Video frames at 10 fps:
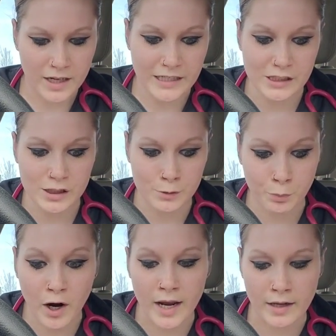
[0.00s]
He
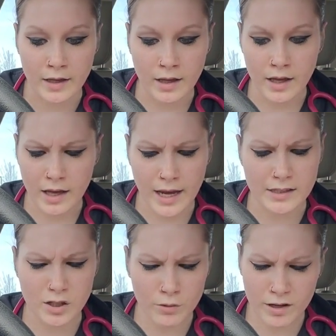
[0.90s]
sprang.
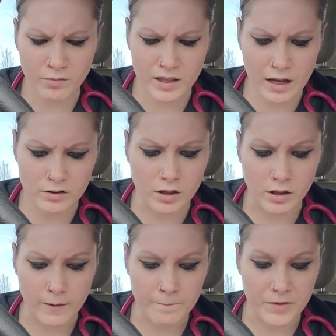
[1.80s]
Hey, don't give me that
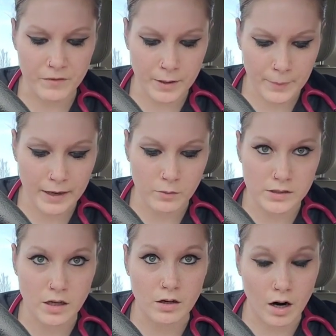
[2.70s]
look. The vampire
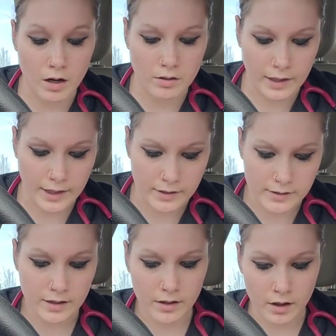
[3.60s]
was on our
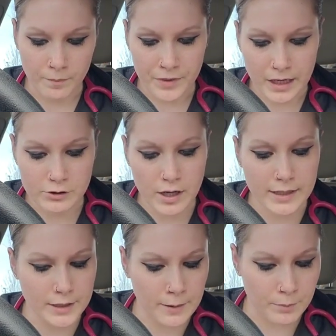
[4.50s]
land. I
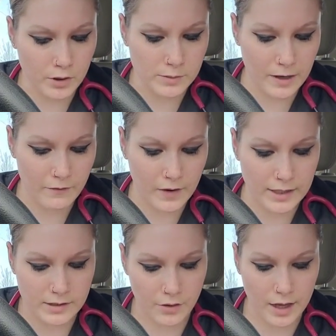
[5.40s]
tried to compose my
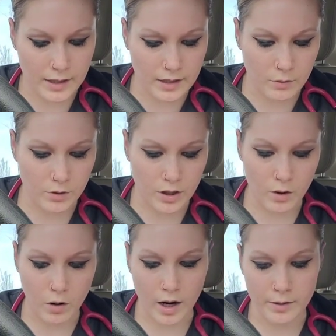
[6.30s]
face so that he would
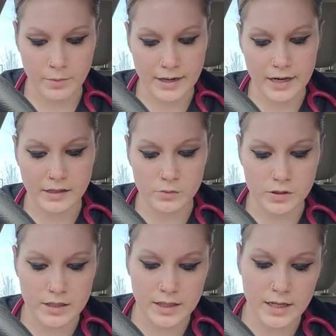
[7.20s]
go on. My nails
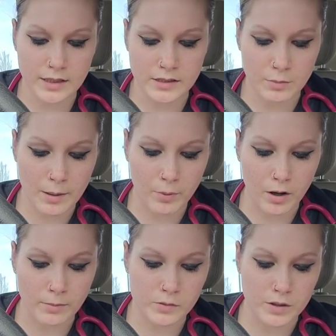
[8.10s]
were digging into my
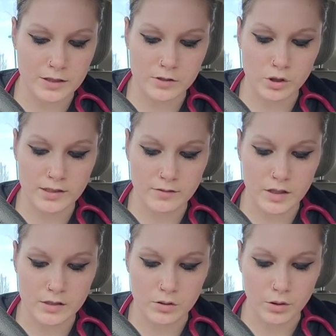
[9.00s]
palms with the stress of
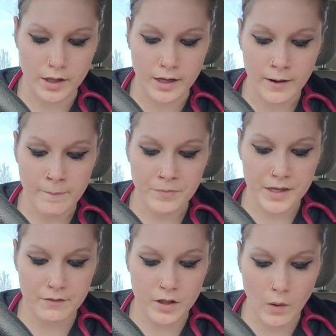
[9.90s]
the story,
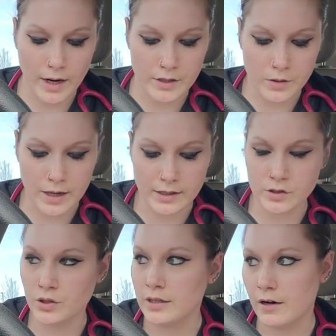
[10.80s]
even though I knew it
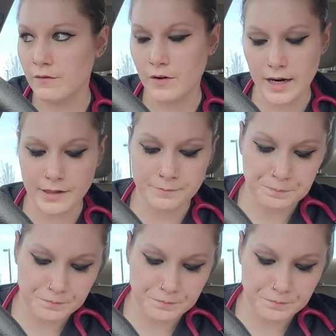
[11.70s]
had turned out fine.